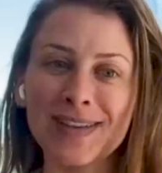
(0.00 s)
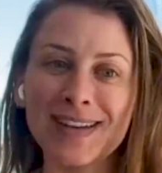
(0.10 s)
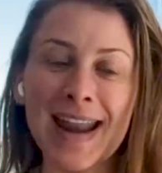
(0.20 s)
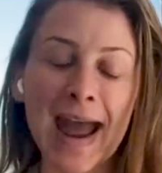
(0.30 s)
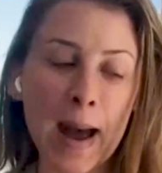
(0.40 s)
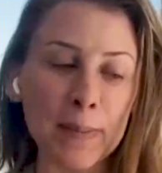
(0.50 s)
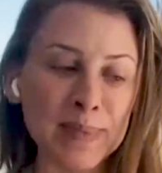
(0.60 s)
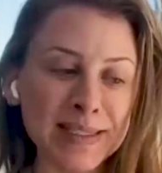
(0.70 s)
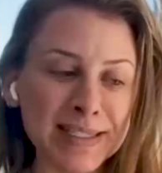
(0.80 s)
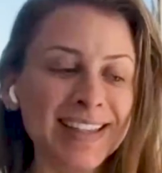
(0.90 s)

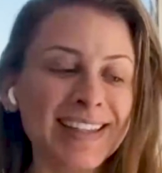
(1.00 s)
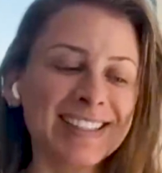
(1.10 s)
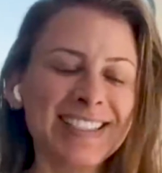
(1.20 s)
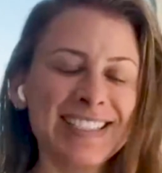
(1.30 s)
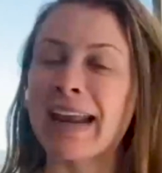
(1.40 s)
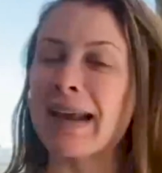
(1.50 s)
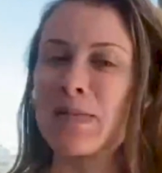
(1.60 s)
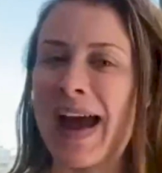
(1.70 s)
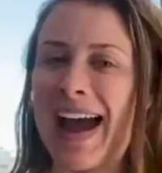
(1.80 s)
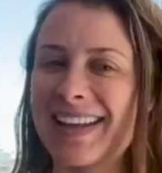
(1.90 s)
naps, taking
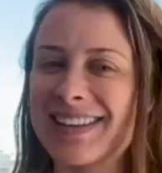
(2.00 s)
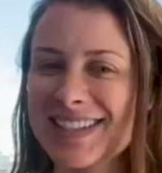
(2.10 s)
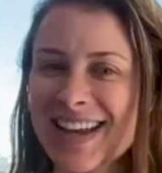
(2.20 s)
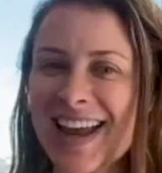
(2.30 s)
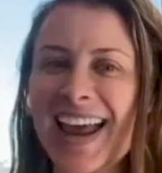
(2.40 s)
baths,